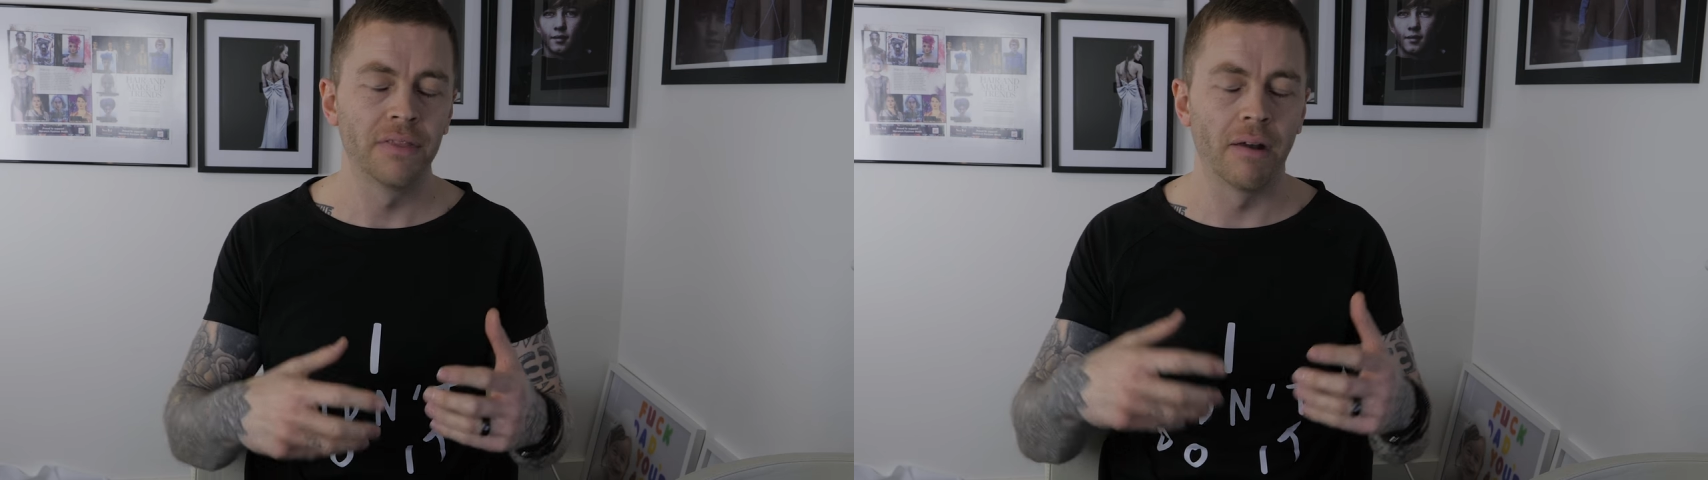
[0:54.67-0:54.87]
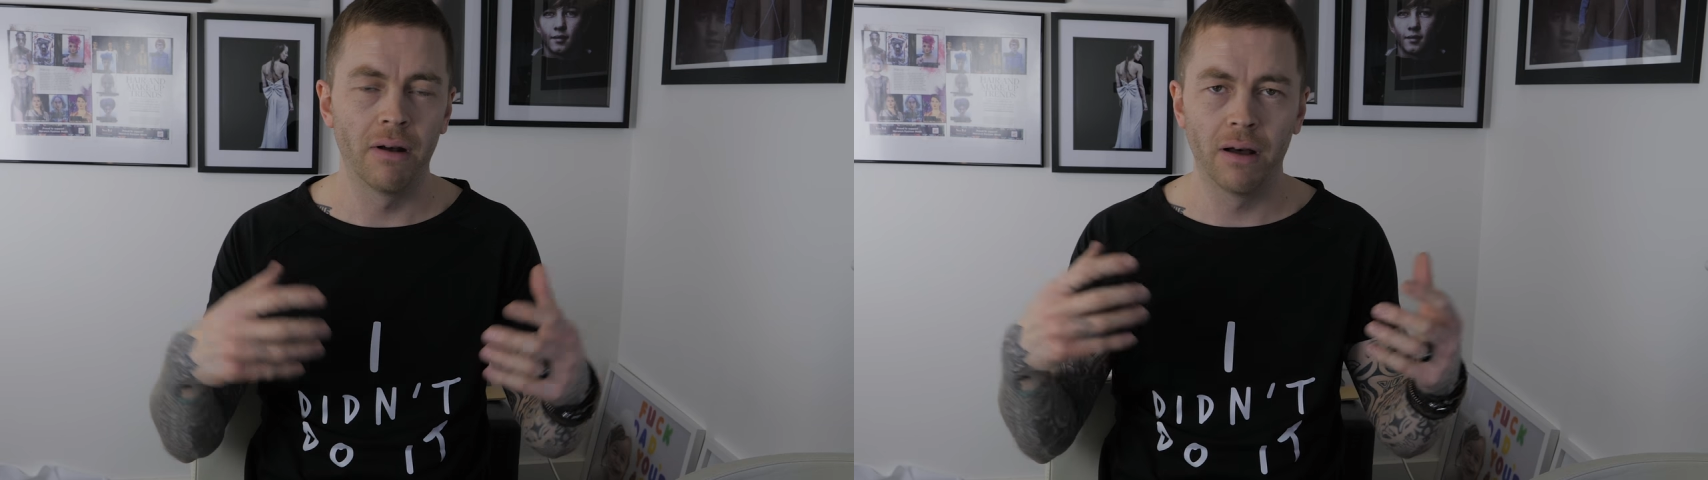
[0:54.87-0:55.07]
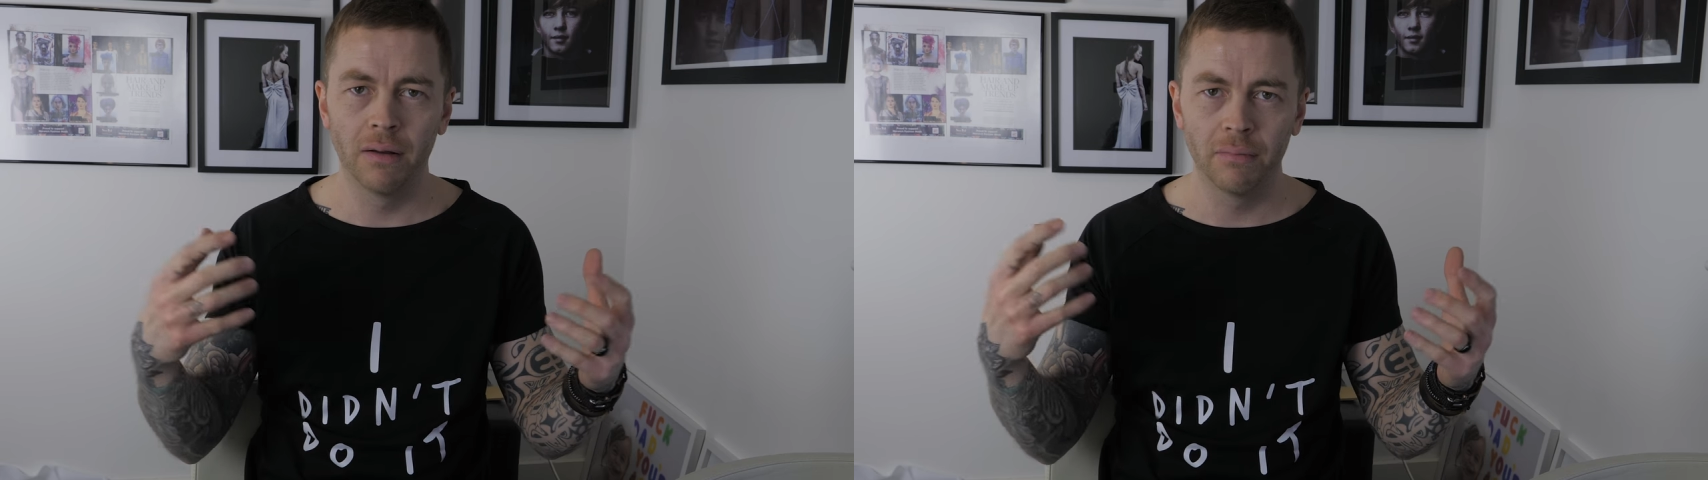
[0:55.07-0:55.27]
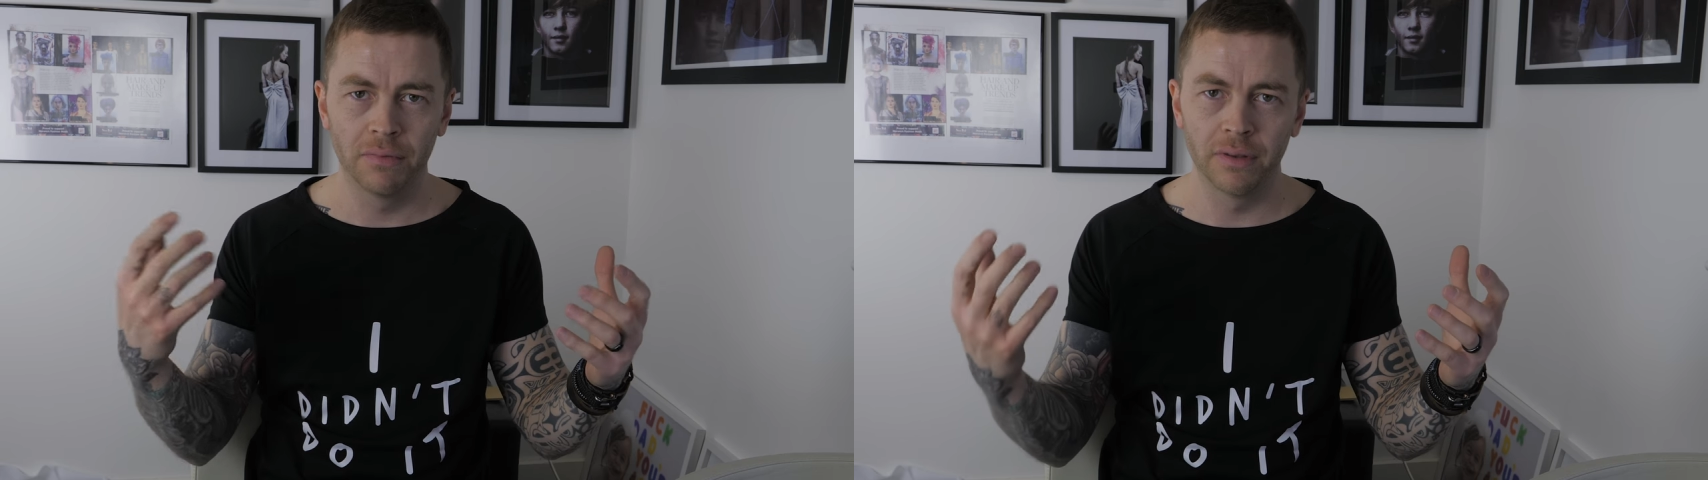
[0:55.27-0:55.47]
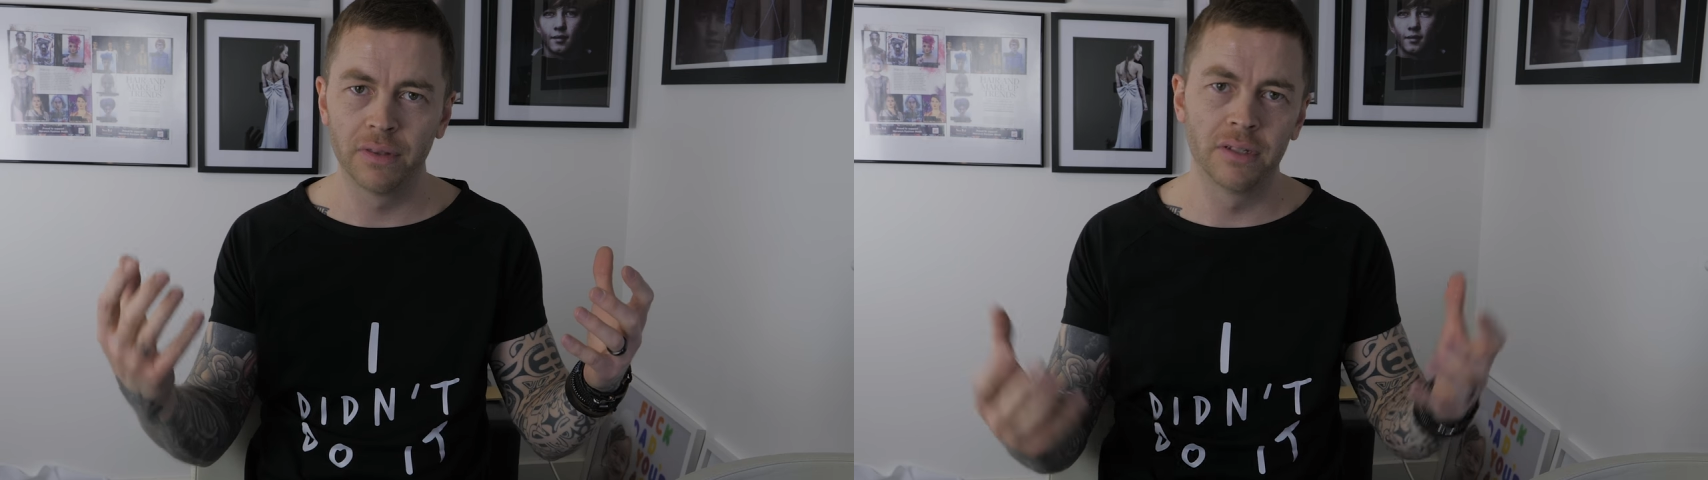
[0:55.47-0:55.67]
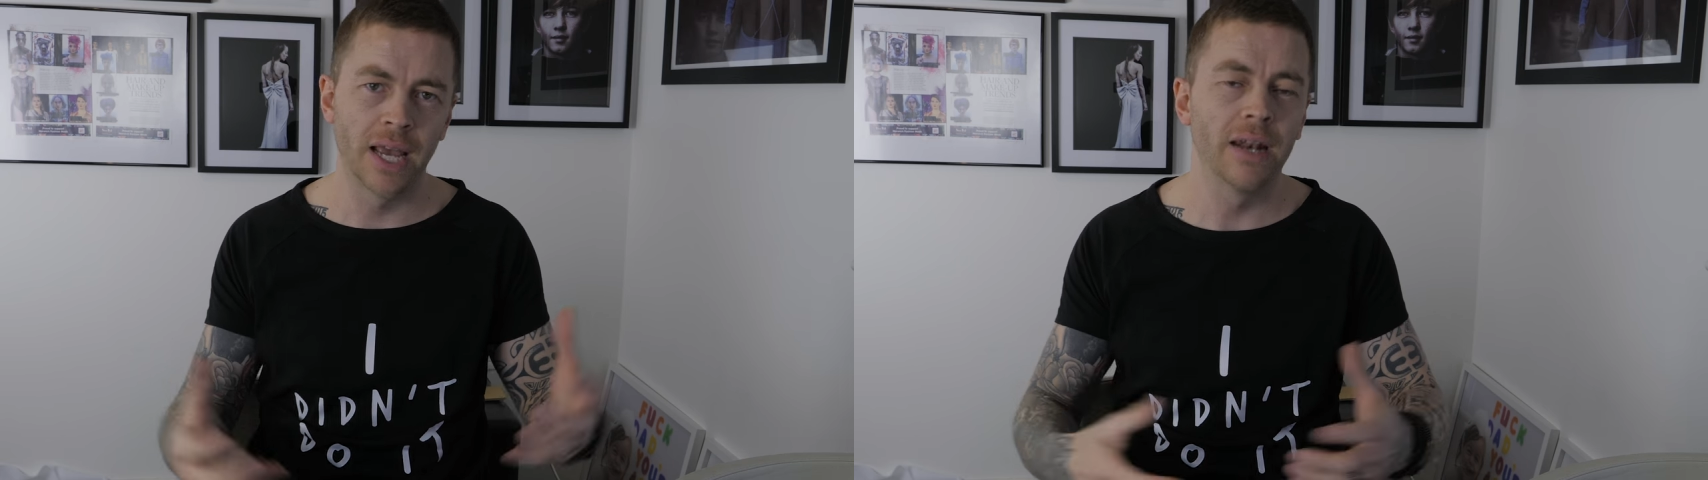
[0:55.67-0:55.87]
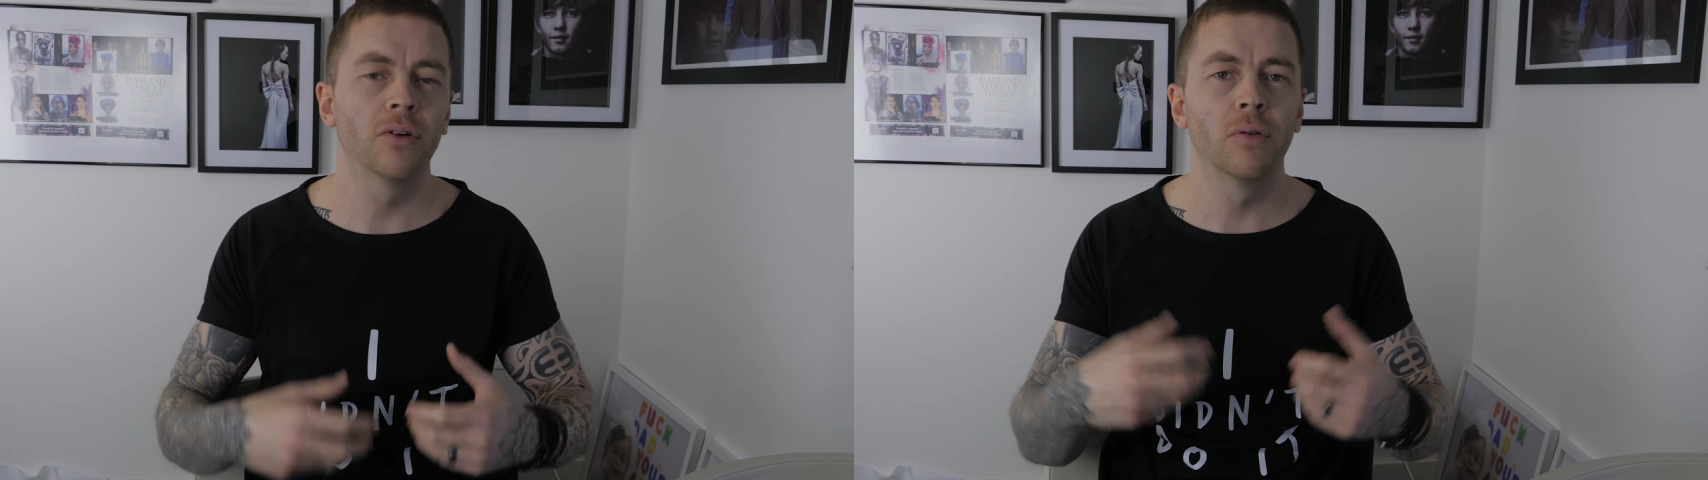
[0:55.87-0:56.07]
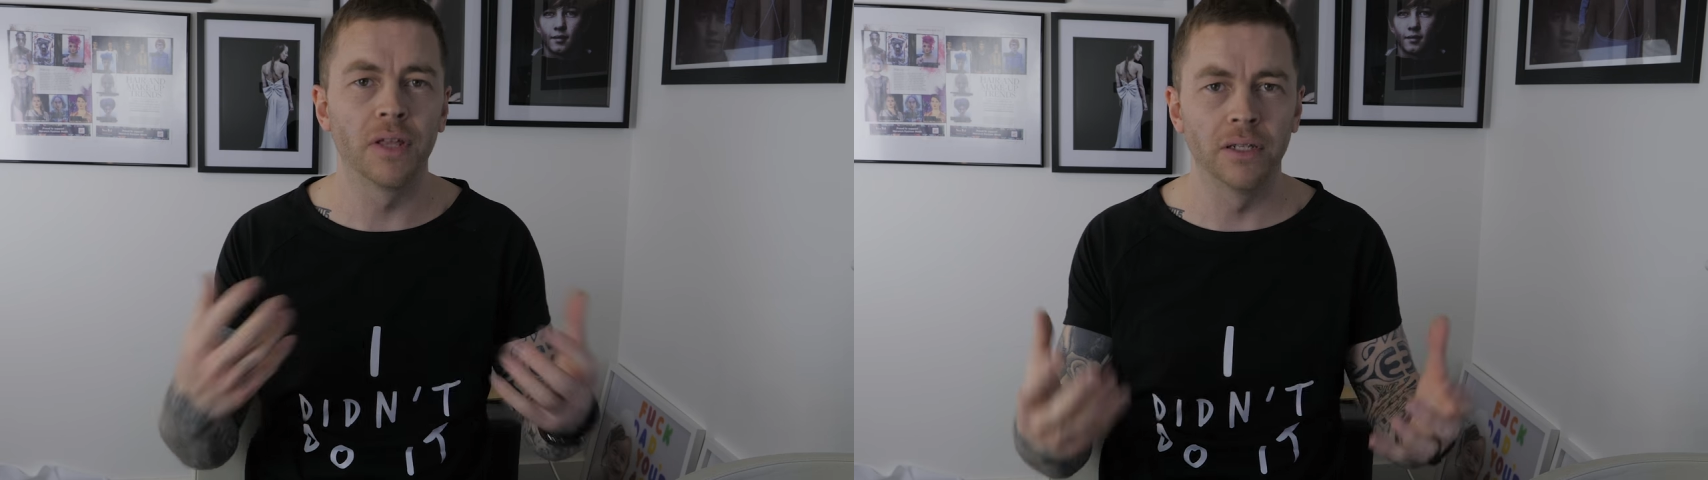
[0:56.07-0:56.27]
There are the
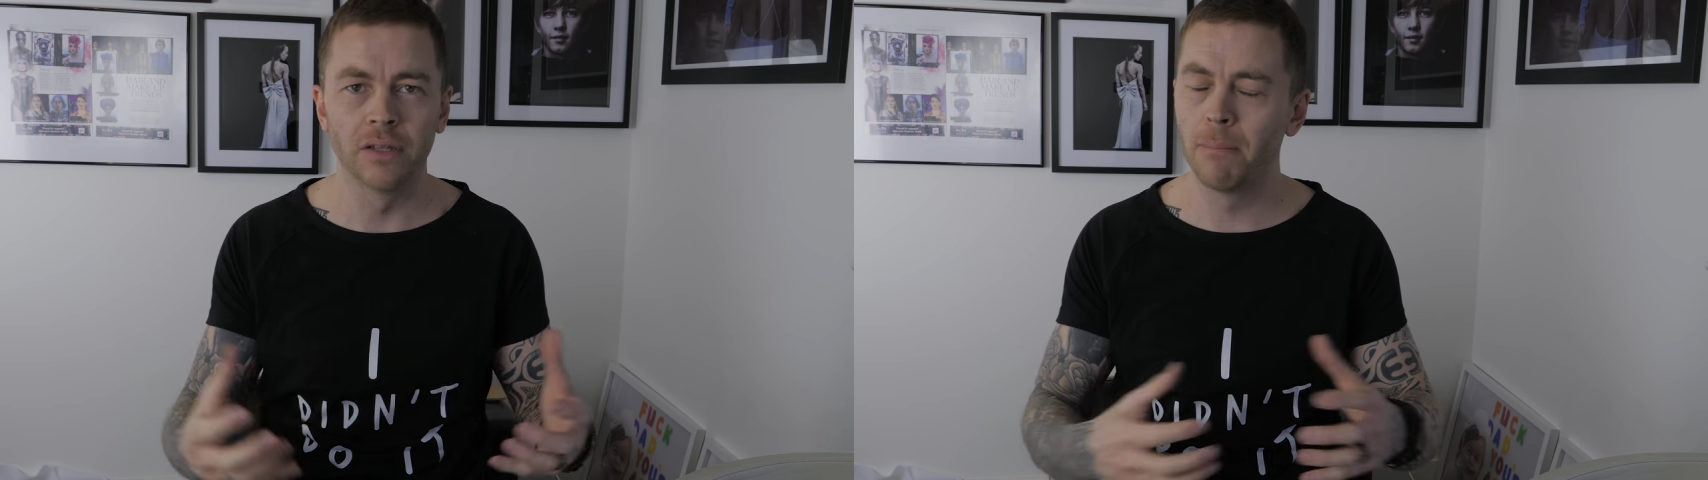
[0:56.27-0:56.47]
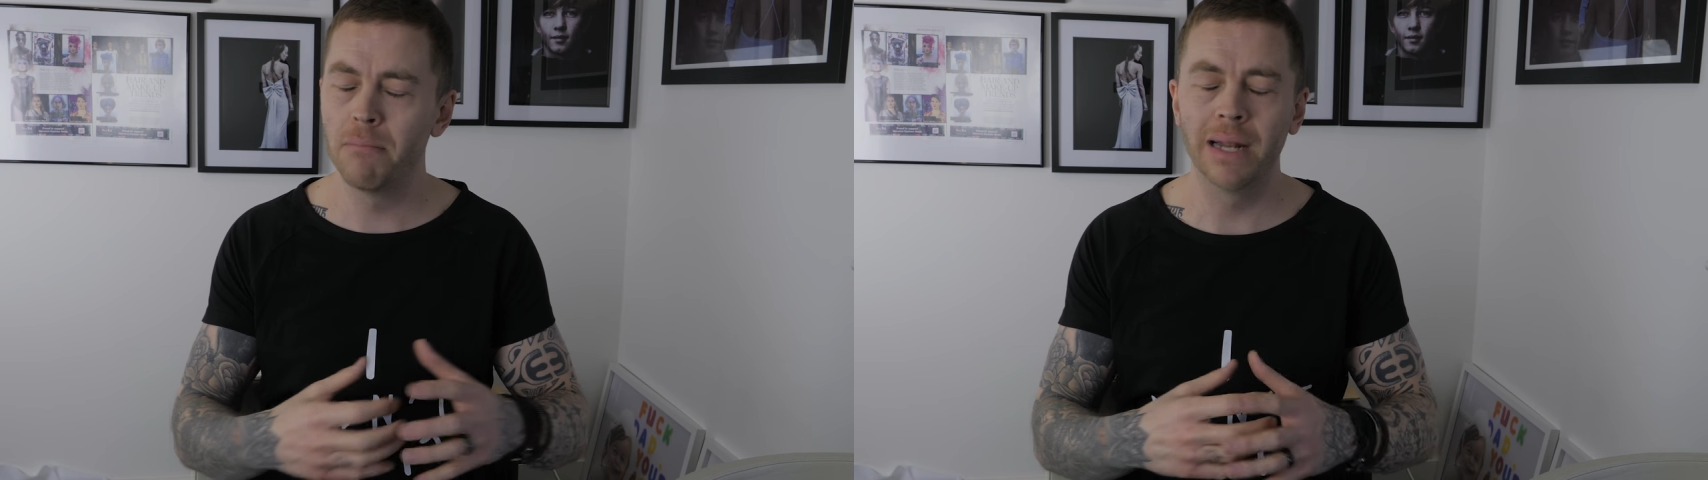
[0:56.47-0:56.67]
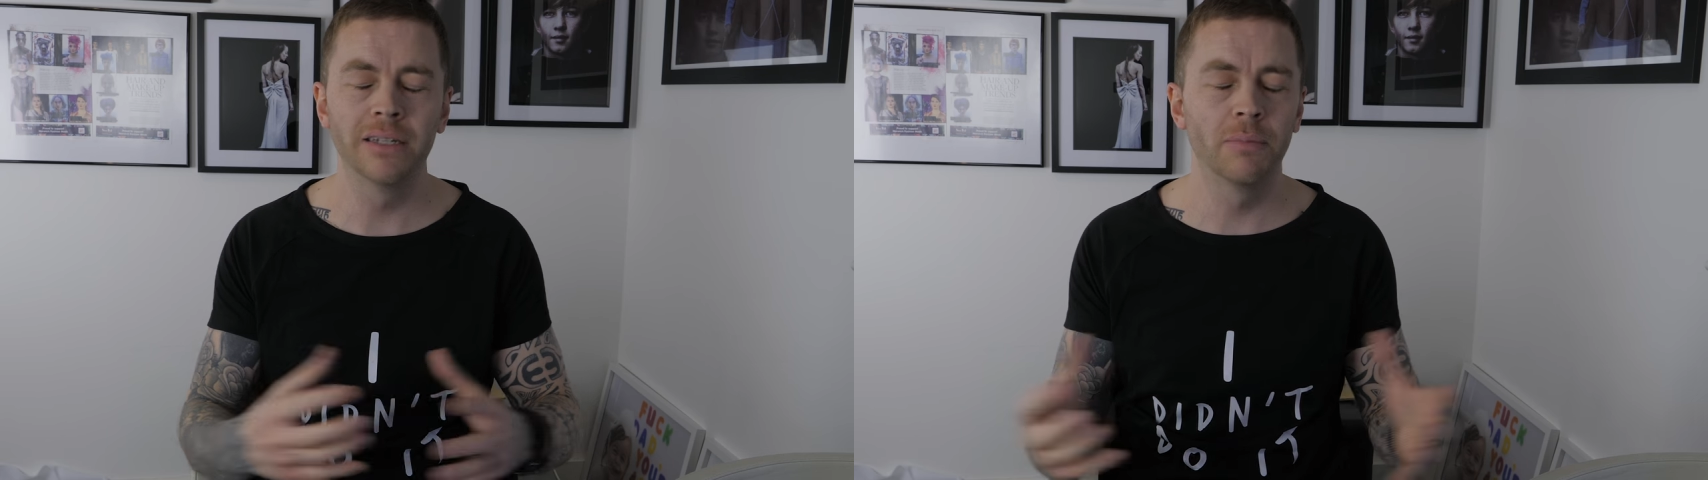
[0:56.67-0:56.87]
technical things that millions